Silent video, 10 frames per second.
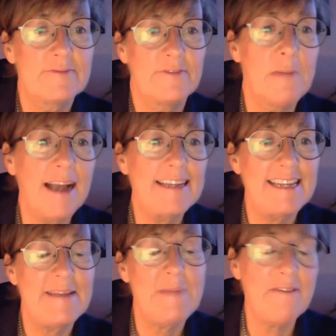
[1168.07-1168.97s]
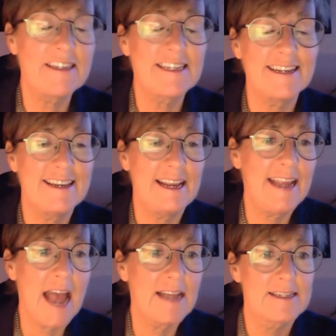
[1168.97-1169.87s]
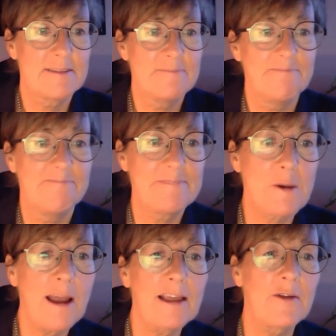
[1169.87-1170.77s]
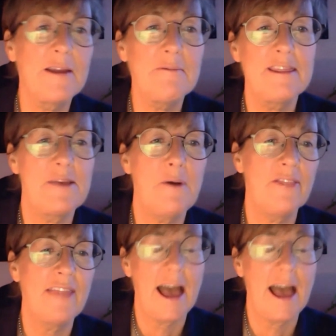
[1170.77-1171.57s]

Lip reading: for my team, Everton. Yes. So I'll agree with you on that.